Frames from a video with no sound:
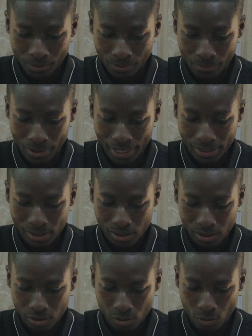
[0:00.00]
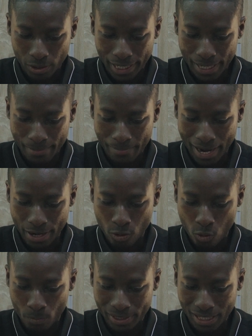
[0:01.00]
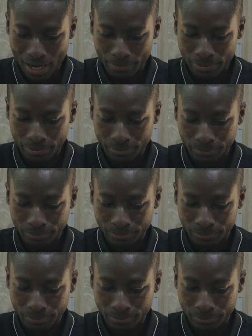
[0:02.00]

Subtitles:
right? So in my home tab